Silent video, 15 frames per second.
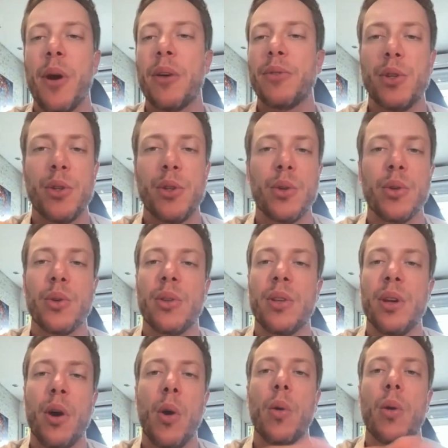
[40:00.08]
you have to do
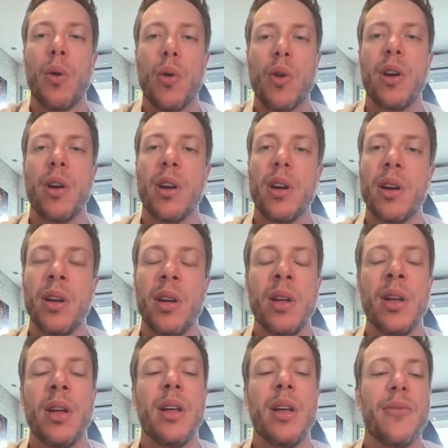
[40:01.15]
the whole cornea.
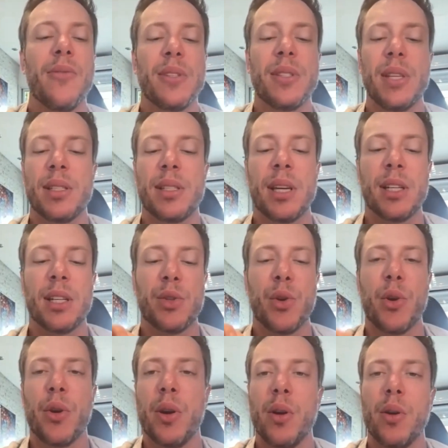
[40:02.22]
If it's a
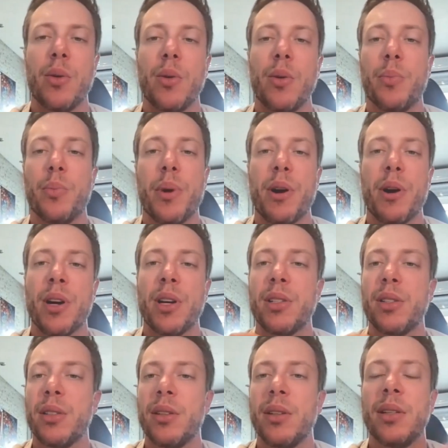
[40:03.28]
sectorial
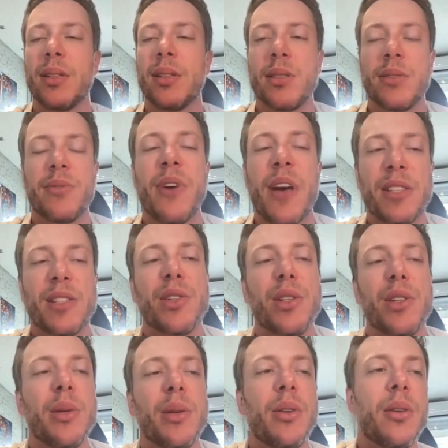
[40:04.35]
part, it's
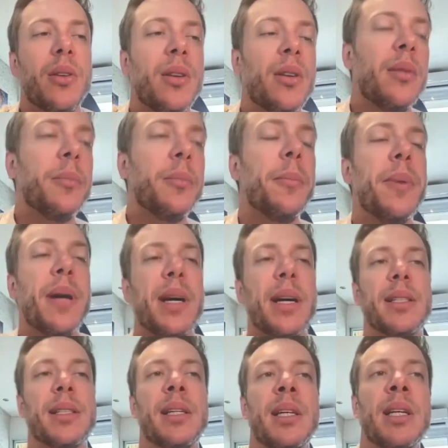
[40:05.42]
faster.
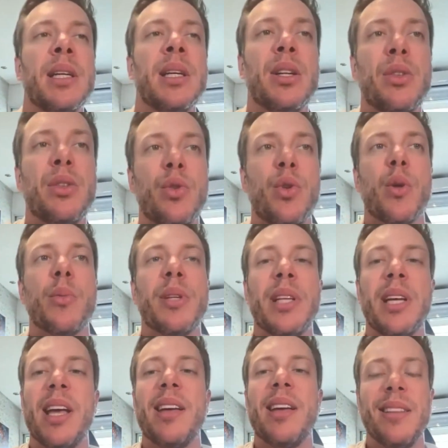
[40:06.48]
but
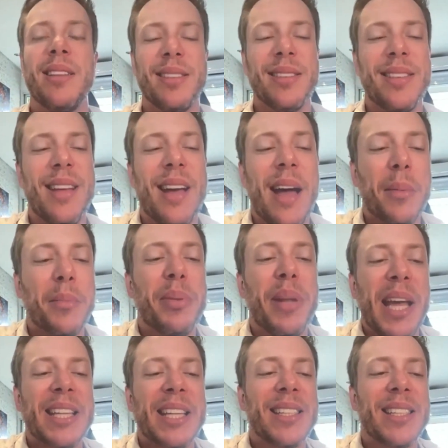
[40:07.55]
normally I
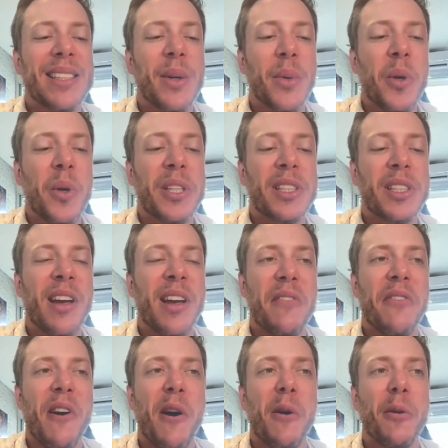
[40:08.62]
plan
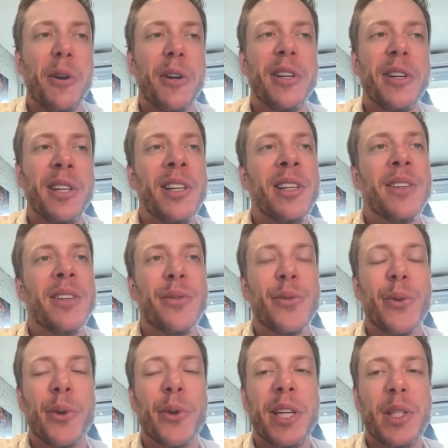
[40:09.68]
1.5 hours
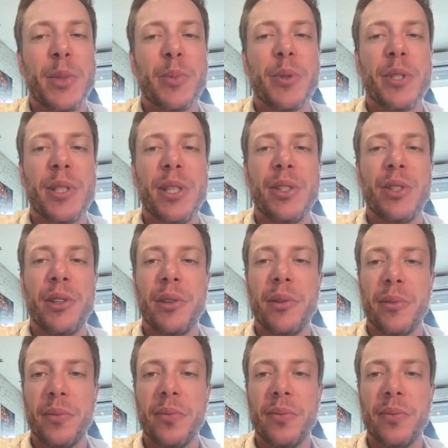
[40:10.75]
for each procedure.